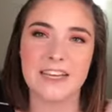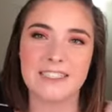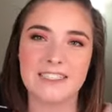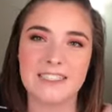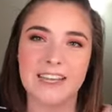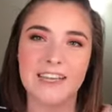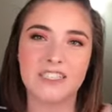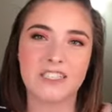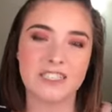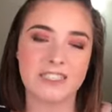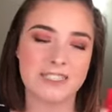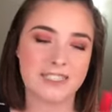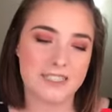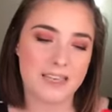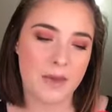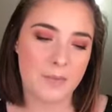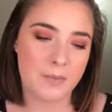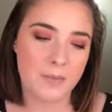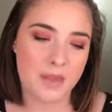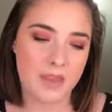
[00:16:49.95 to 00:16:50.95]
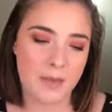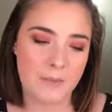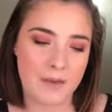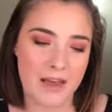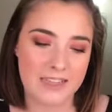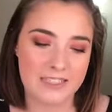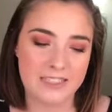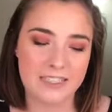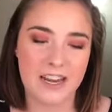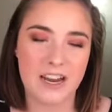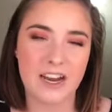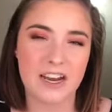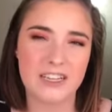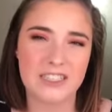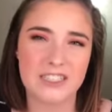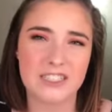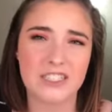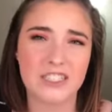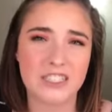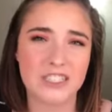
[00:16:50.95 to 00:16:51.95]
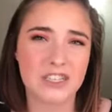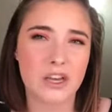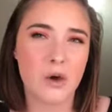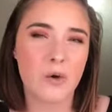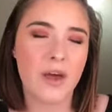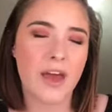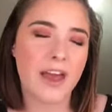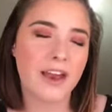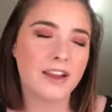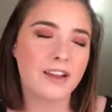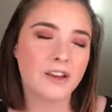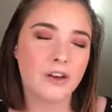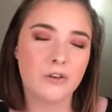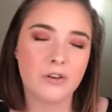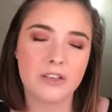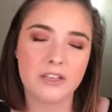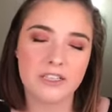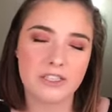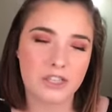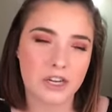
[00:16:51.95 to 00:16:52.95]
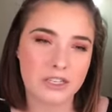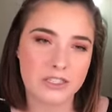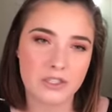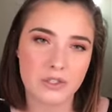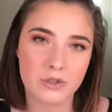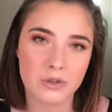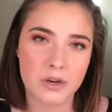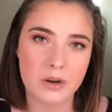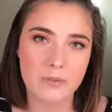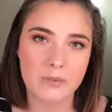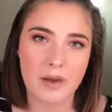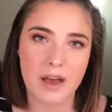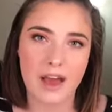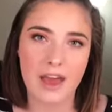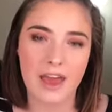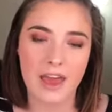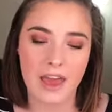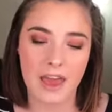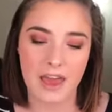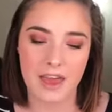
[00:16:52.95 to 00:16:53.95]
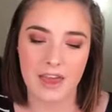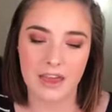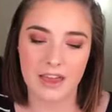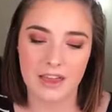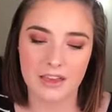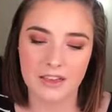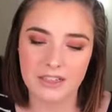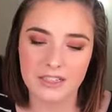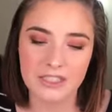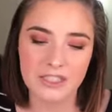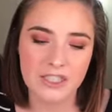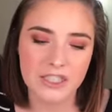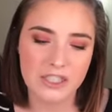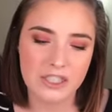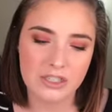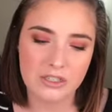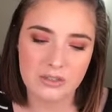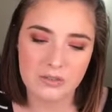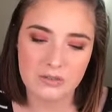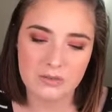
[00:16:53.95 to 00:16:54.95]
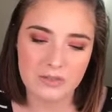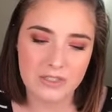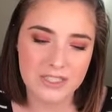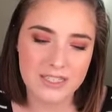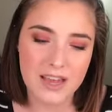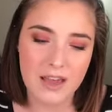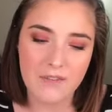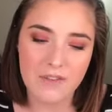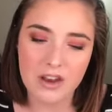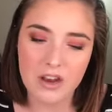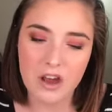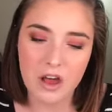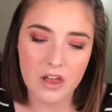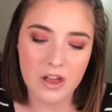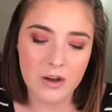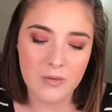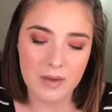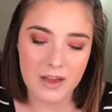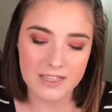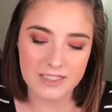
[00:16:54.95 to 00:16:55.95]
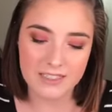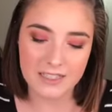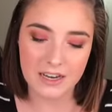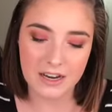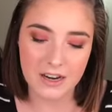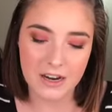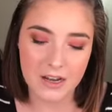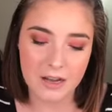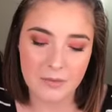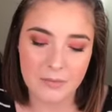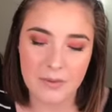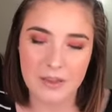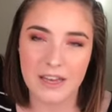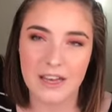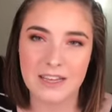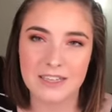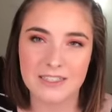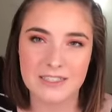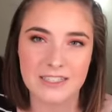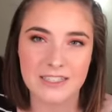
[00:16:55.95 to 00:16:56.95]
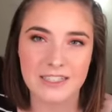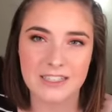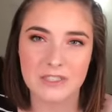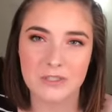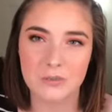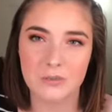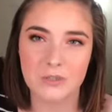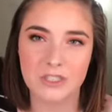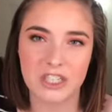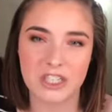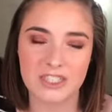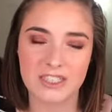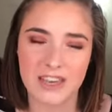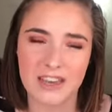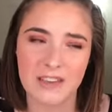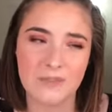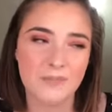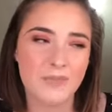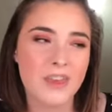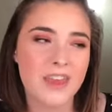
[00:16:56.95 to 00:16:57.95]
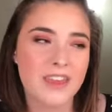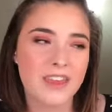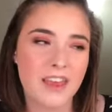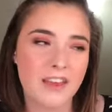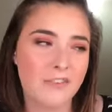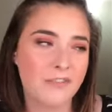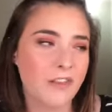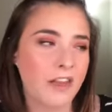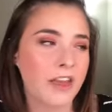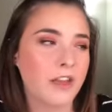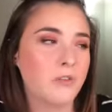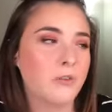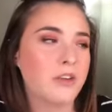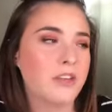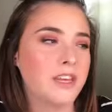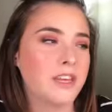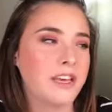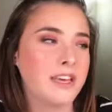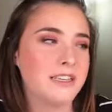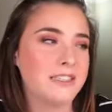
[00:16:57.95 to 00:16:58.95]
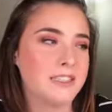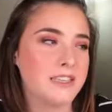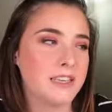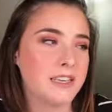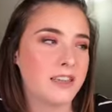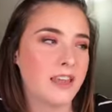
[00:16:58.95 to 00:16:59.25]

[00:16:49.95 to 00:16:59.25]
I say just skip the mascaras. Just go ahead and go to the drugstore and buy a $7 mascara because these were just like, they flake really easy.